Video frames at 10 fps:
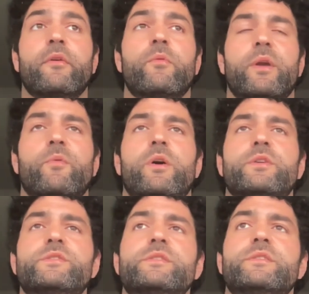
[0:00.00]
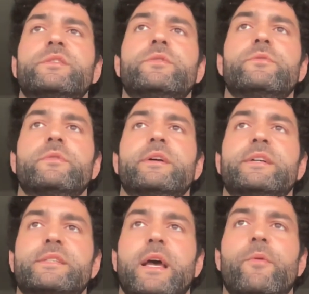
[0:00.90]
what I want you to do
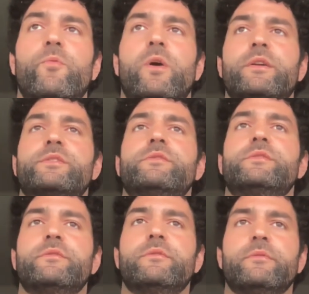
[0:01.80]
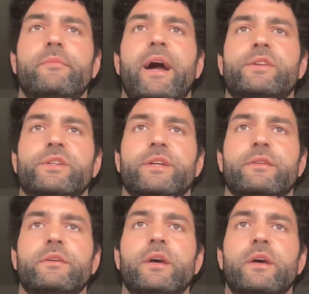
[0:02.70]
is I want you to imagine